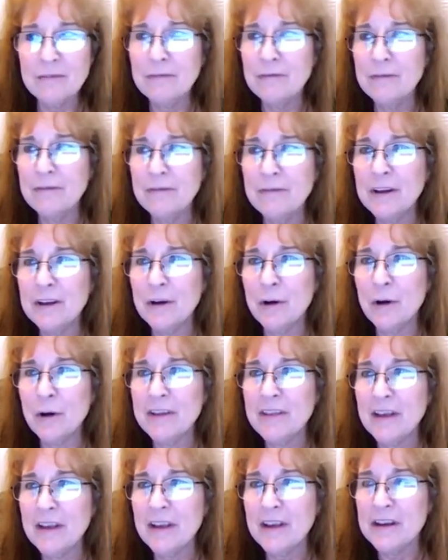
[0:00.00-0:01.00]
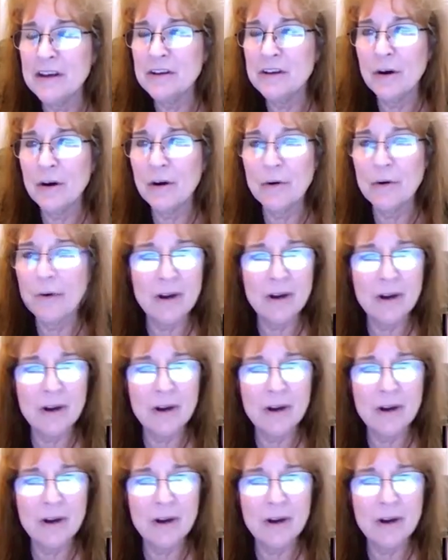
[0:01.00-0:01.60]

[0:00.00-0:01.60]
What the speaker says: Video. I think I need to go.